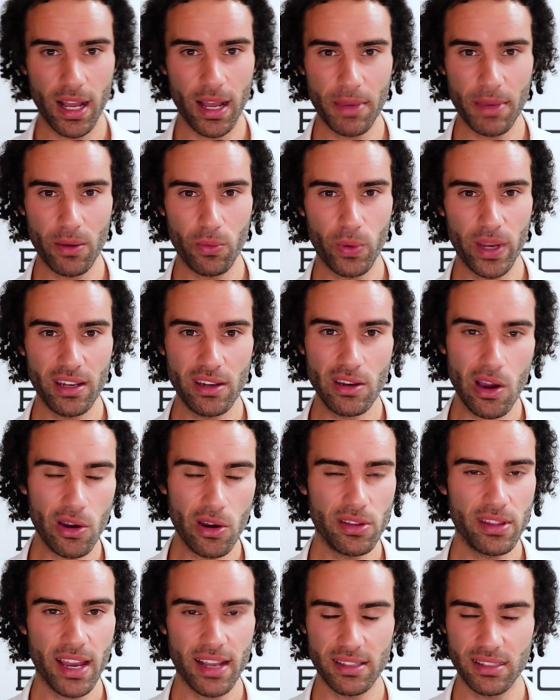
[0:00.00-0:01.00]
I mean, we
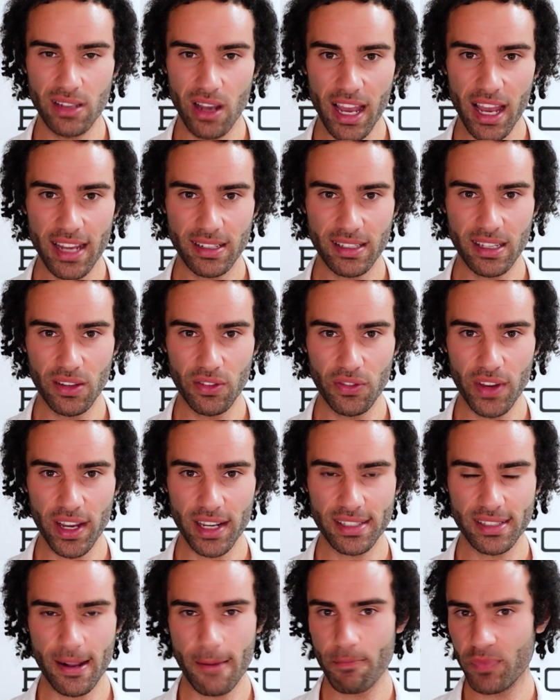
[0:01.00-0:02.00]
know that diet can
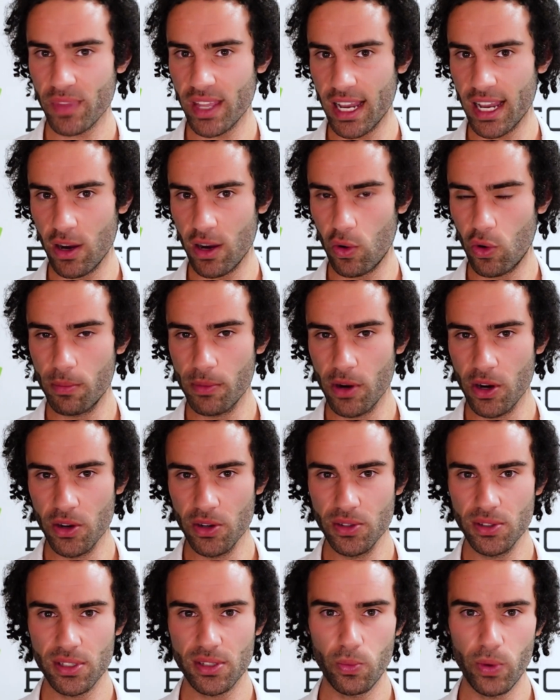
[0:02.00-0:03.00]
affect
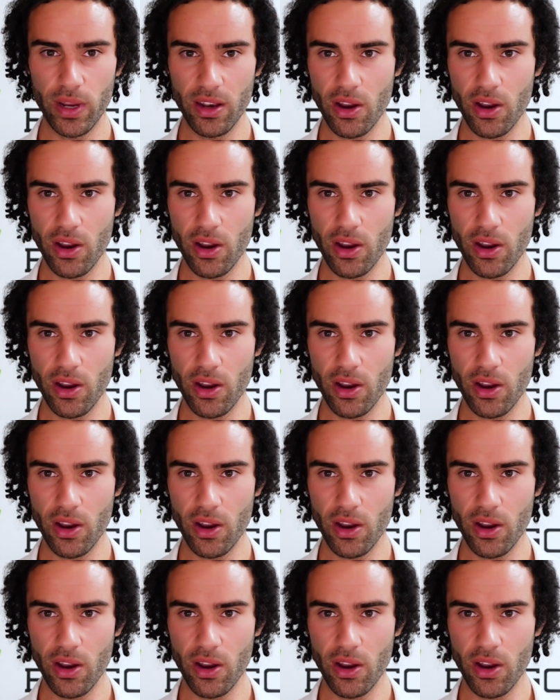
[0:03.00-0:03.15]
hormones.